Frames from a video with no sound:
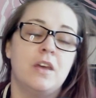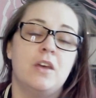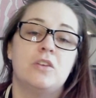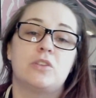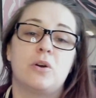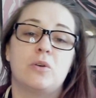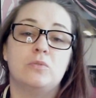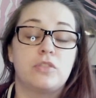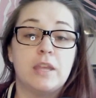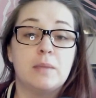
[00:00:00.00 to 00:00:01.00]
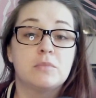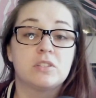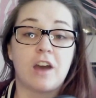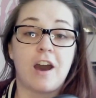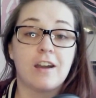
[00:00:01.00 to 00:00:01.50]
So themed
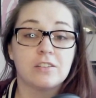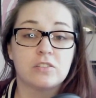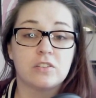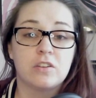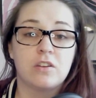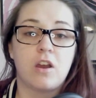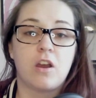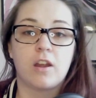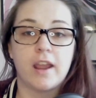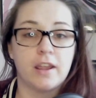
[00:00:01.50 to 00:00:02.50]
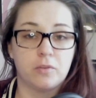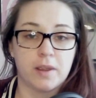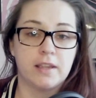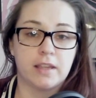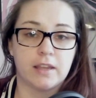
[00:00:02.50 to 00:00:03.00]
socks are a
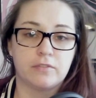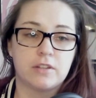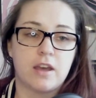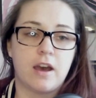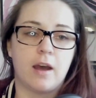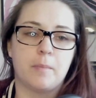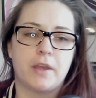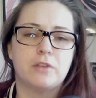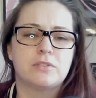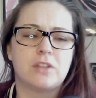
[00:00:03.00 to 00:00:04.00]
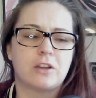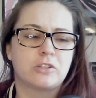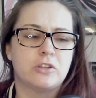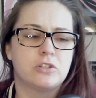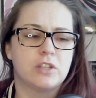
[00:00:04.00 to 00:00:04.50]
great gift. I know socks
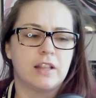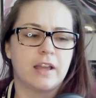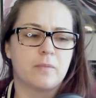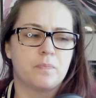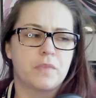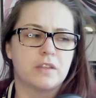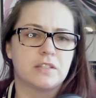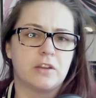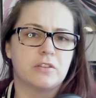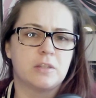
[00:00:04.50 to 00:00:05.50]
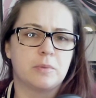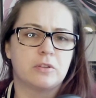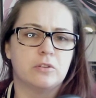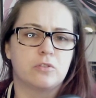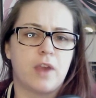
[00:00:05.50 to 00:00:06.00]
are usually a
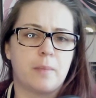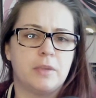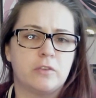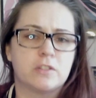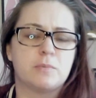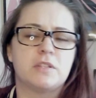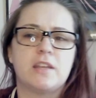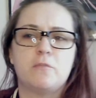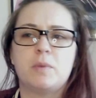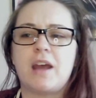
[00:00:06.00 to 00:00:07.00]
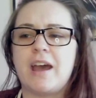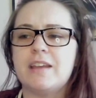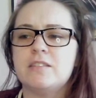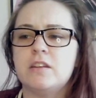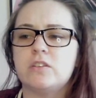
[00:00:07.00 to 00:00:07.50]
stereotypical crappy Christmas gift, but I
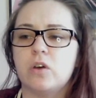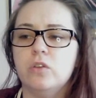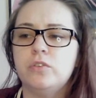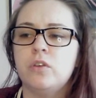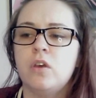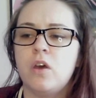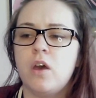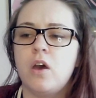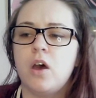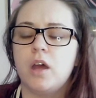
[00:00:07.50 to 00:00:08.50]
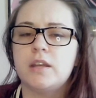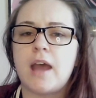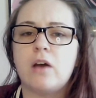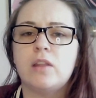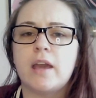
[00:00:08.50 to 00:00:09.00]
as an adult
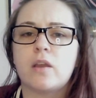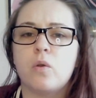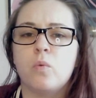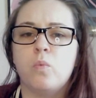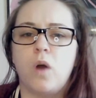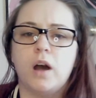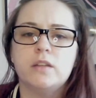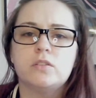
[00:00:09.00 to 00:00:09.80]
now want